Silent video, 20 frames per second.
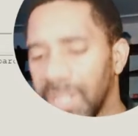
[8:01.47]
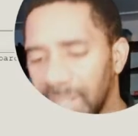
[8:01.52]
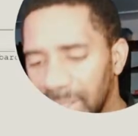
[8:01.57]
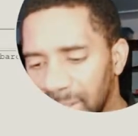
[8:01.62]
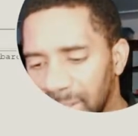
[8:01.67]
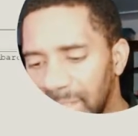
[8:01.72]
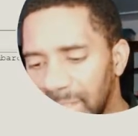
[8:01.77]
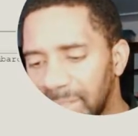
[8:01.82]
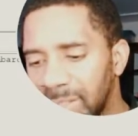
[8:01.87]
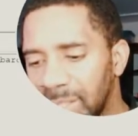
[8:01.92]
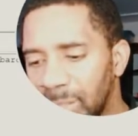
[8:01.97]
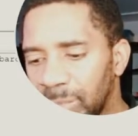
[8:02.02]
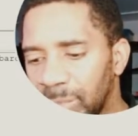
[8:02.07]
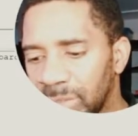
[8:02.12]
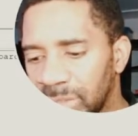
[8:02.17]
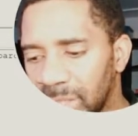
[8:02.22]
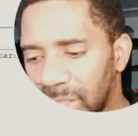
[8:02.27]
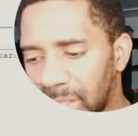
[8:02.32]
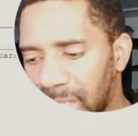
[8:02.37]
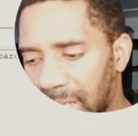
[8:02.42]
let's see what's
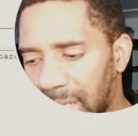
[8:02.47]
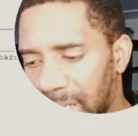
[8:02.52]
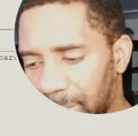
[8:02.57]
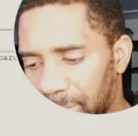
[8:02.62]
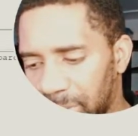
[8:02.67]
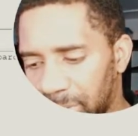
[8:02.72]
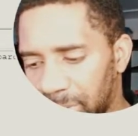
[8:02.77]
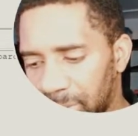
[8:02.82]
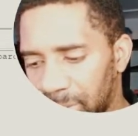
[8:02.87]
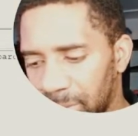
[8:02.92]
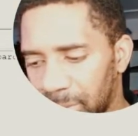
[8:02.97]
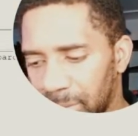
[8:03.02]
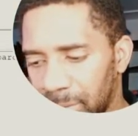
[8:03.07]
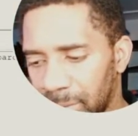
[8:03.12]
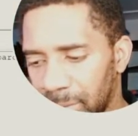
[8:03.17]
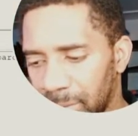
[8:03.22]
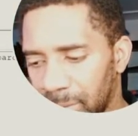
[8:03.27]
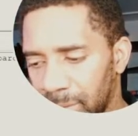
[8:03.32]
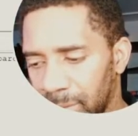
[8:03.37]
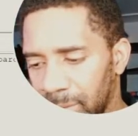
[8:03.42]
going to happen.
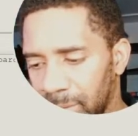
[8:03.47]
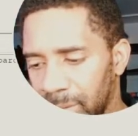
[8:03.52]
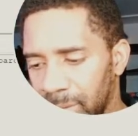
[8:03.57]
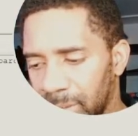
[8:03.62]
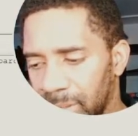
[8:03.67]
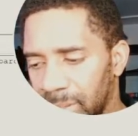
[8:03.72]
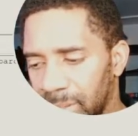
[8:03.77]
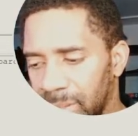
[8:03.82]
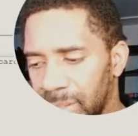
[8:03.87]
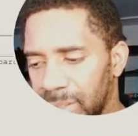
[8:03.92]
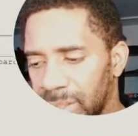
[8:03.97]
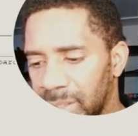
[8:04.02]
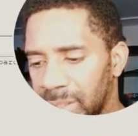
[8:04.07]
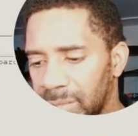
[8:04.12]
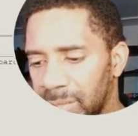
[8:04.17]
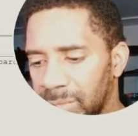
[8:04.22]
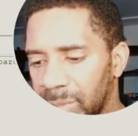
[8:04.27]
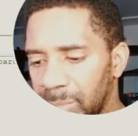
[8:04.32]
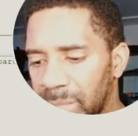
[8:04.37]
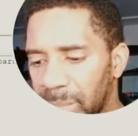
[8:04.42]

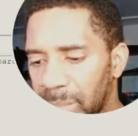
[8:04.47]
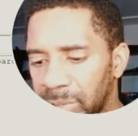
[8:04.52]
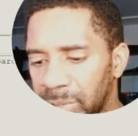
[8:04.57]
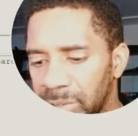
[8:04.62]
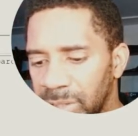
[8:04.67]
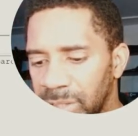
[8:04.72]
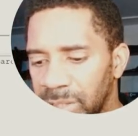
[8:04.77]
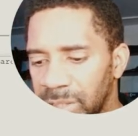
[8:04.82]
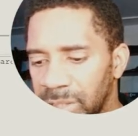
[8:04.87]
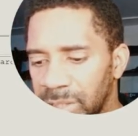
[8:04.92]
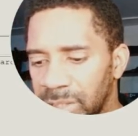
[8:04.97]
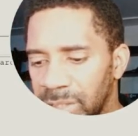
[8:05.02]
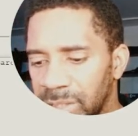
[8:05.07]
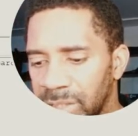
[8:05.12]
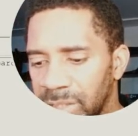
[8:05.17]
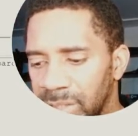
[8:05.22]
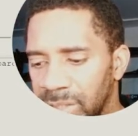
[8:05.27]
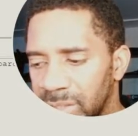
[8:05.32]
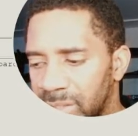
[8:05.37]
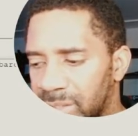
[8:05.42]
Remember,
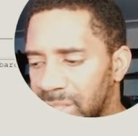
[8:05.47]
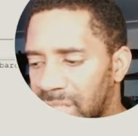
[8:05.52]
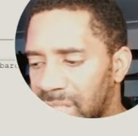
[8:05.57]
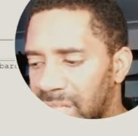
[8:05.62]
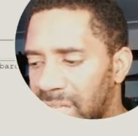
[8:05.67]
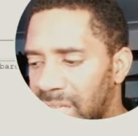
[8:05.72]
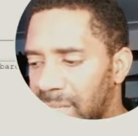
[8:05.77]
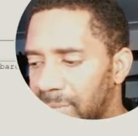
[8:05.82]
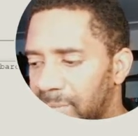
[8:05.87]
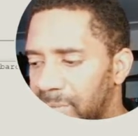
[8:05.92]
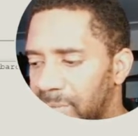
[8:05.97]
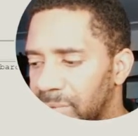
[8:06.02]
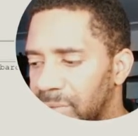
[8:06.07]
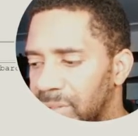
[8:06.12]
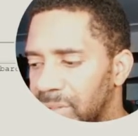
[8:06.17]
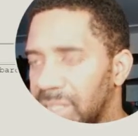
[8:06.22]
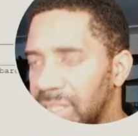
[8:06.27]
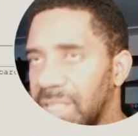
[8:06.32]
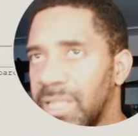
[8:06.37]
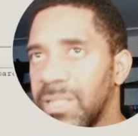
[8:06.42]
save,
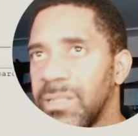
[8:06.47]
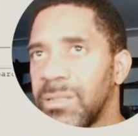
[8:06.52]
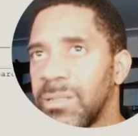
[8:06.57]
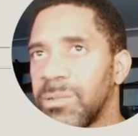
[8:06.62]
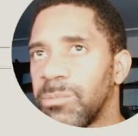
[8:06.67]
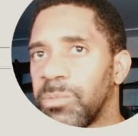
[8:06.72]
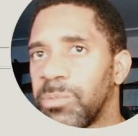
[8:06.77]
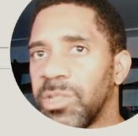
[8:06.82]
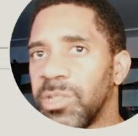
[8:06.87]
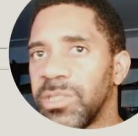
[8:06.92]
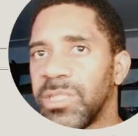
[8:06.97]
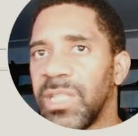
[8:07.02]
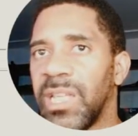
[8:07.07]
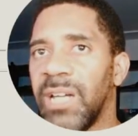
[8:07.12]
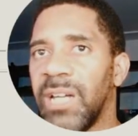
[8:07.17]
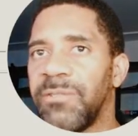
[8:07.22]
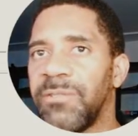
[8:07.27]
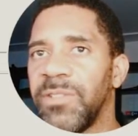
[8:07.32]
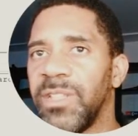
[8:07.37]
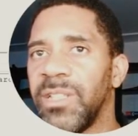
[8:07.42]
then push
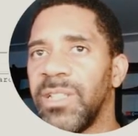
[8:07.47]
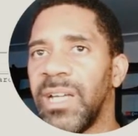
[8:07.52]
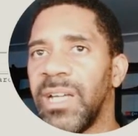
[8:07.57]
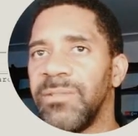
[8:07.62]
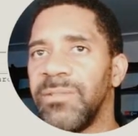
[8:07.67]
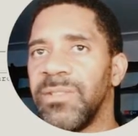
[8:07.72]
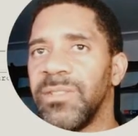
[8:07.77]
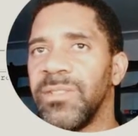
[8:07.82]
F11.